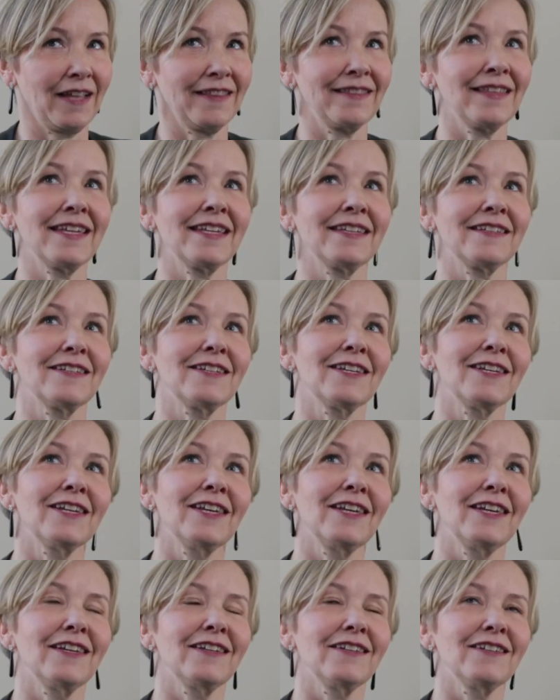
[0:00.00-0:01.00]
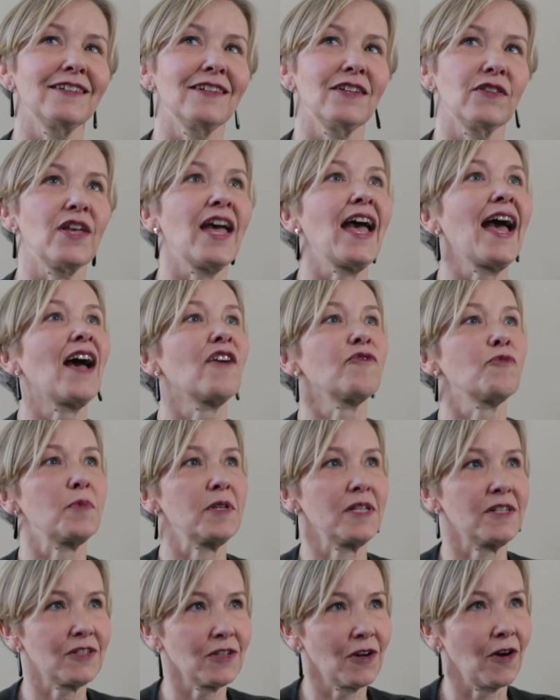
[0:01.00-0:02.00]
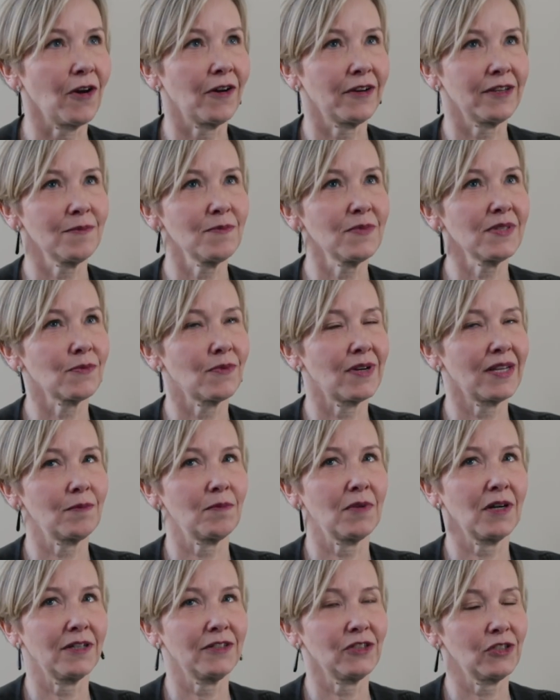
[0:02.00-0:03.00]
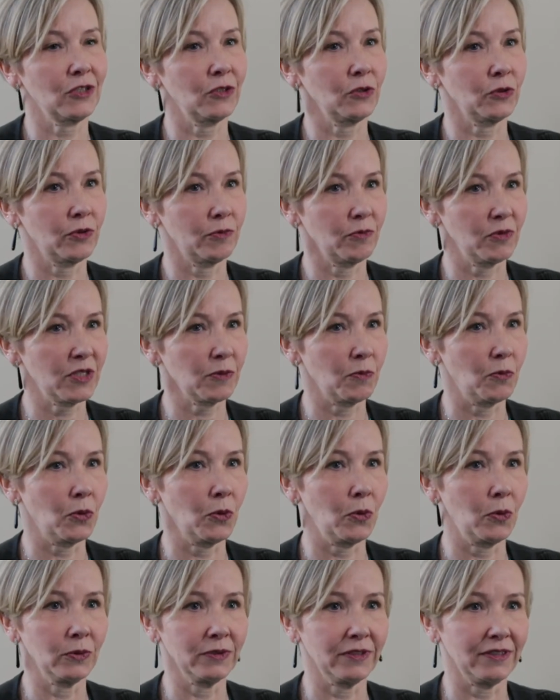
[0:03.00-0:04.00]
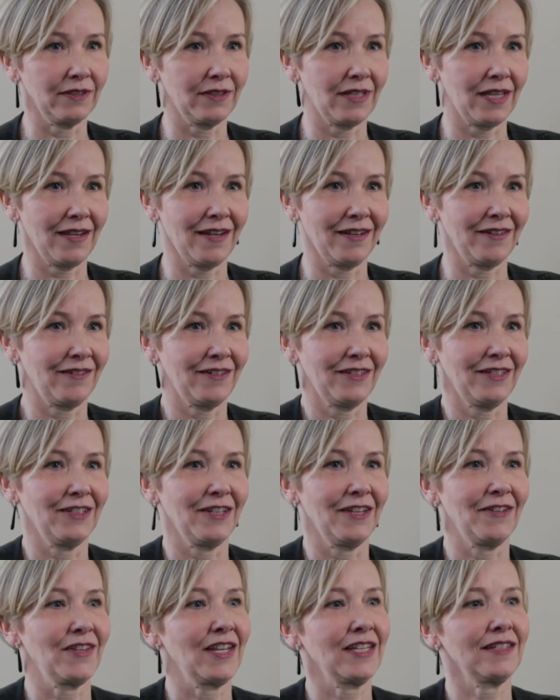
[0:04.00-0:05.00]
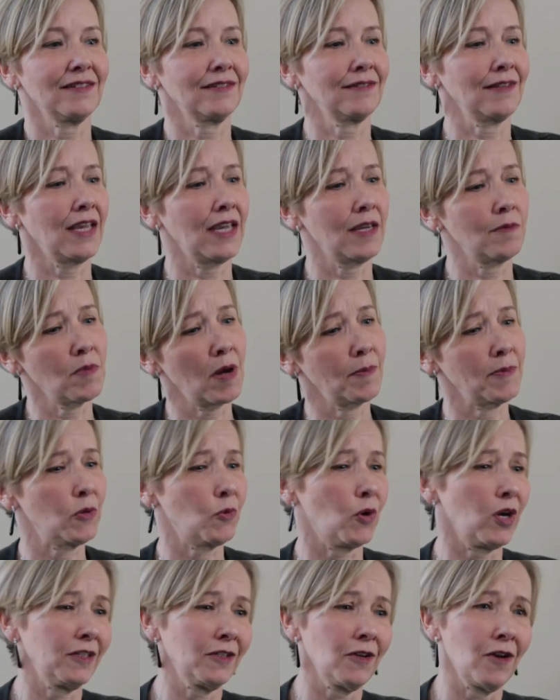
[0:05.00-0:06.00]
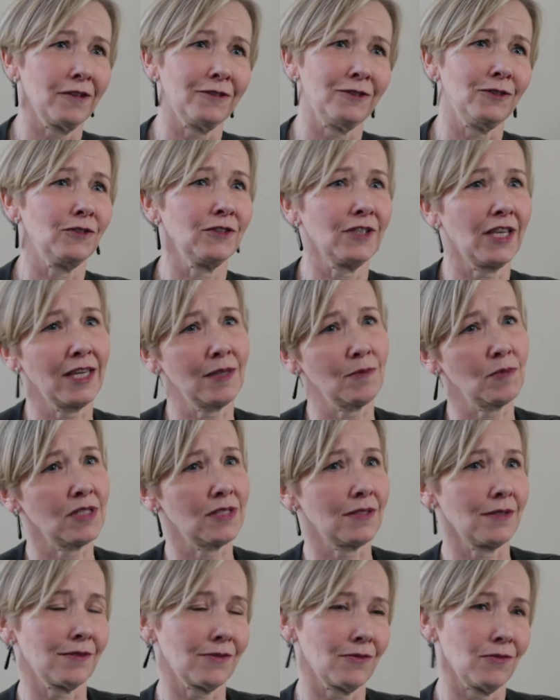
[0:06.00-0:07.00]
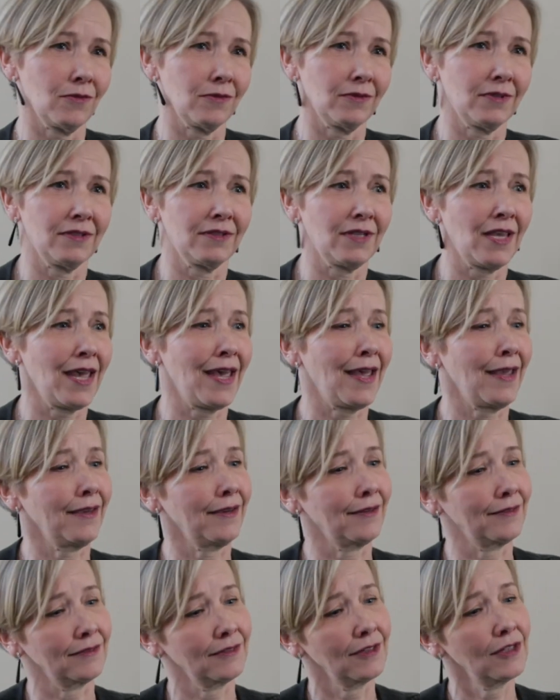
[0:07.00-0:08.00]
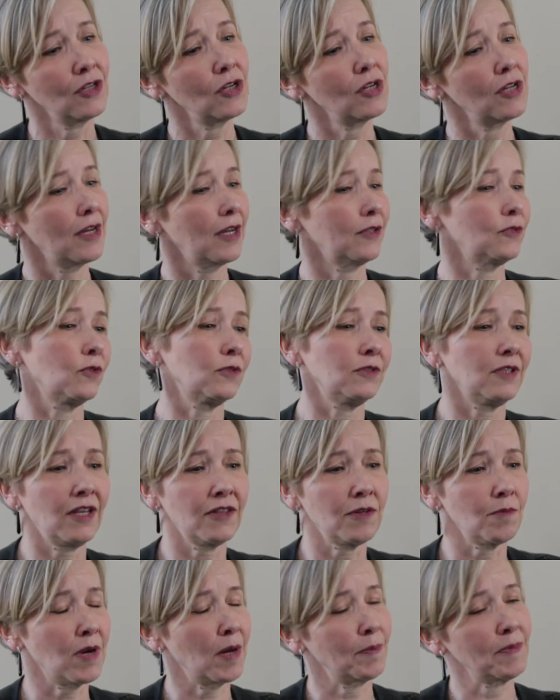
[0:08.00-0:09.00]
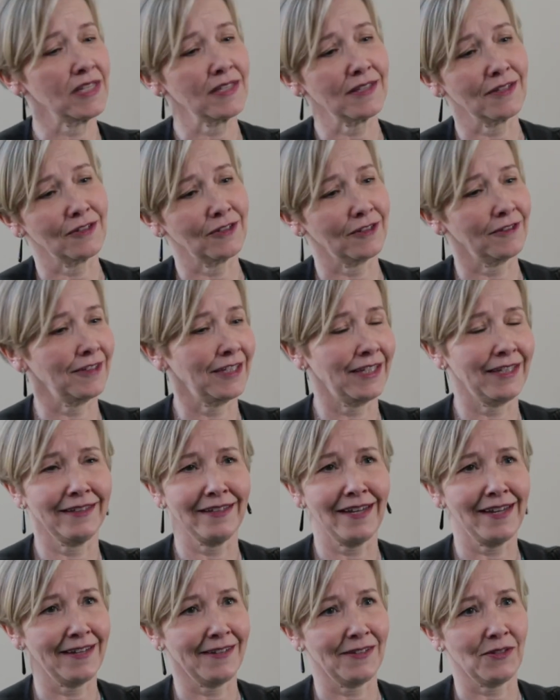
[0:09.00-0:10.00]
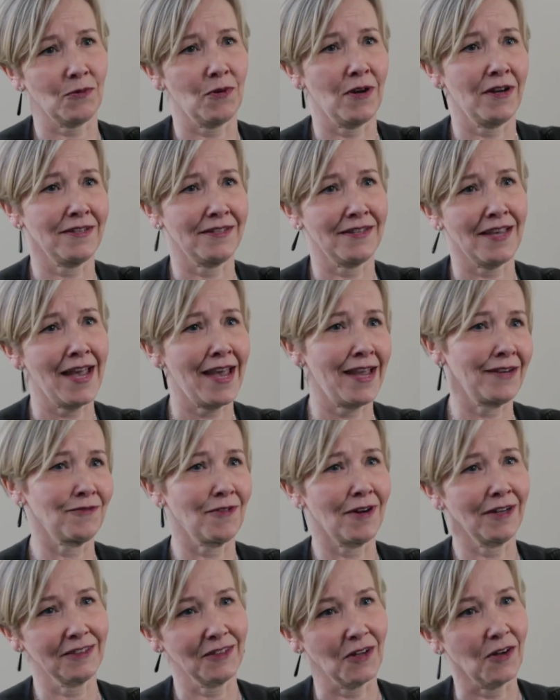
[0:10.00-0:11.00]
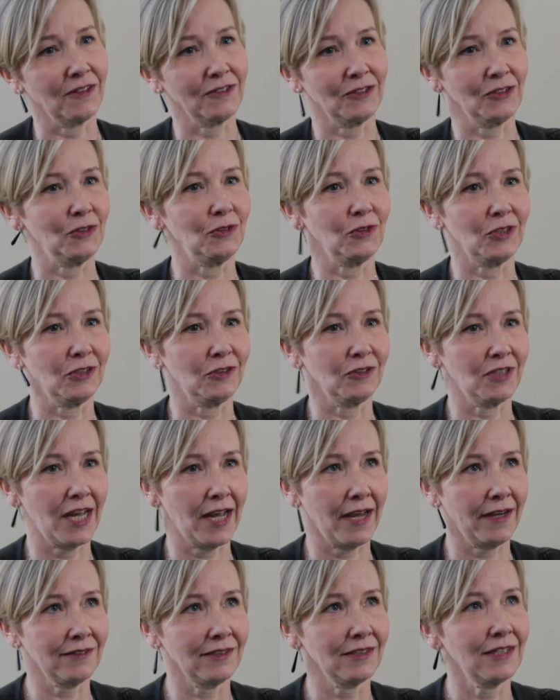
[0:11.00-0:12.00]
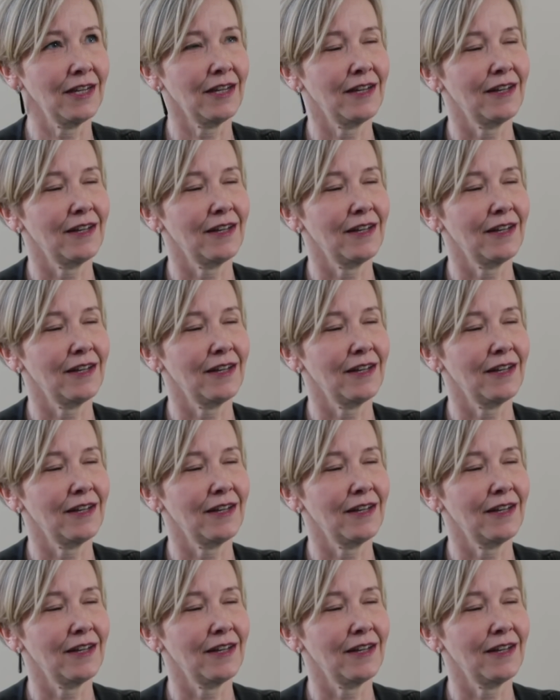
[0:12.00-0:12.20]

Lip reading: I think there have been times when my children were small and you know, they'd say, "Mummy, why can't you take me to school today? And all the other mummies are doing X, Y, Z, why can't you do that?"